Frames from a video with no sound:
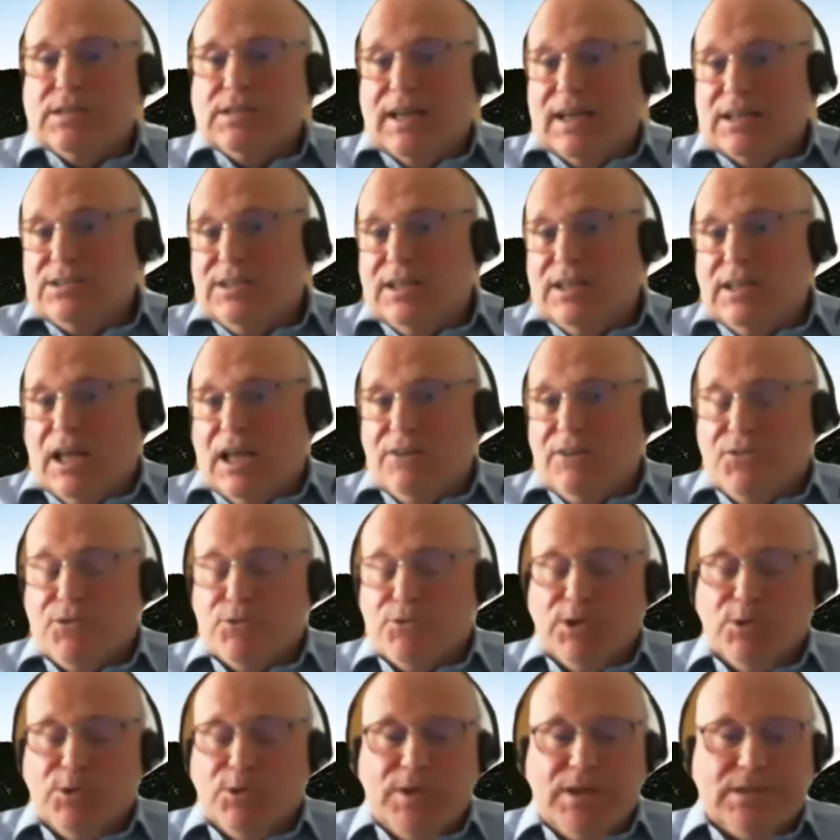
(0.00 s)
I actually left
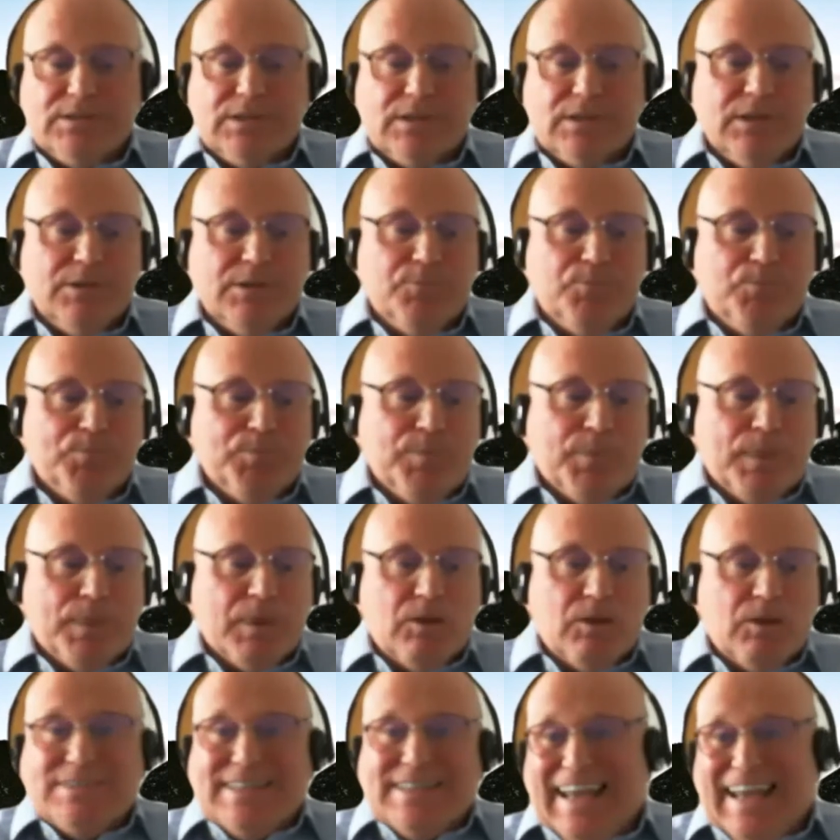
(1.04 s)
three weeks ago
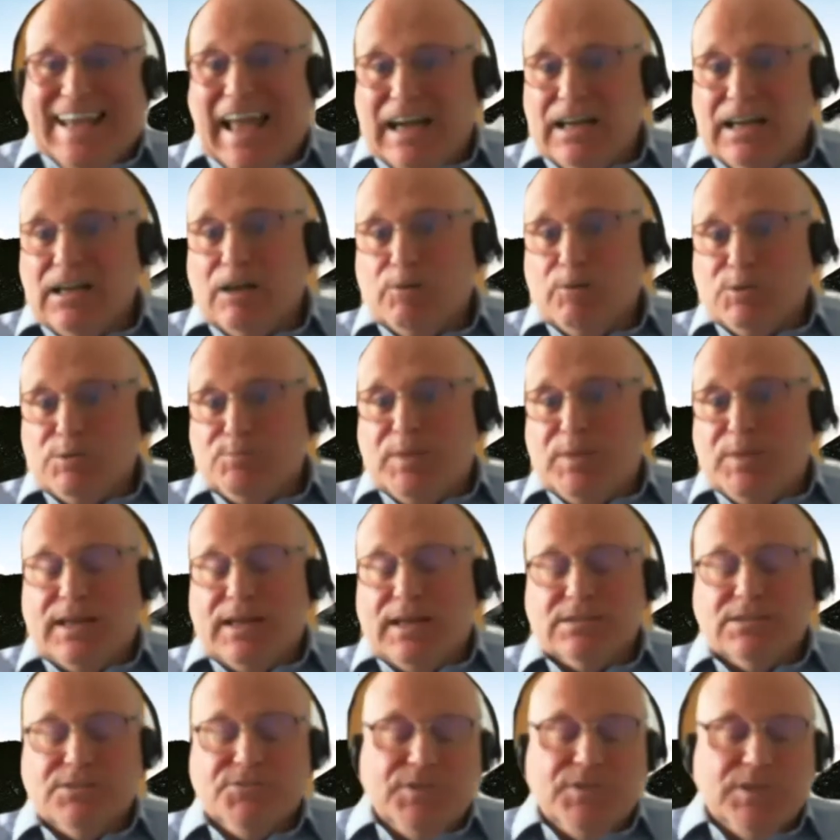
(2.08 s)
because, again, I was
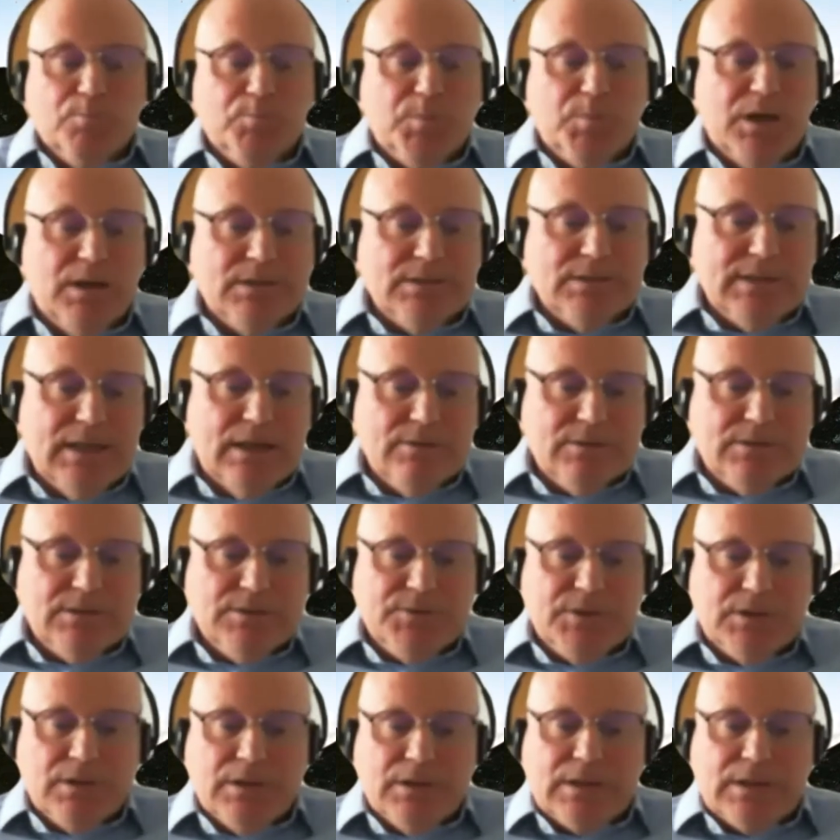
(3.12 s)
beginning to feel burnt out, if
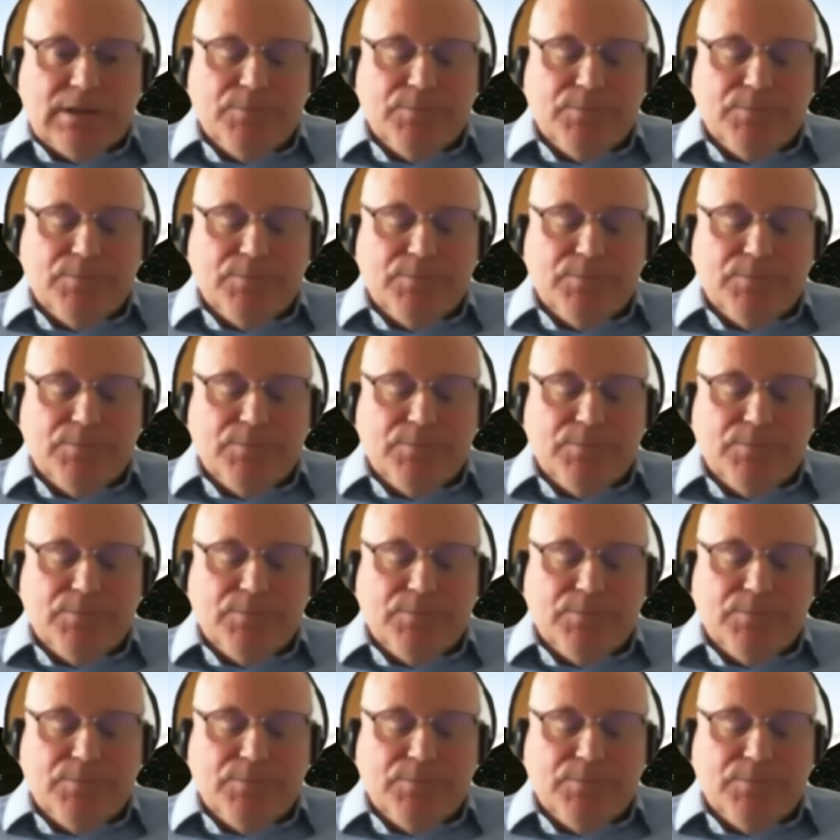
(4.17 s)
you like.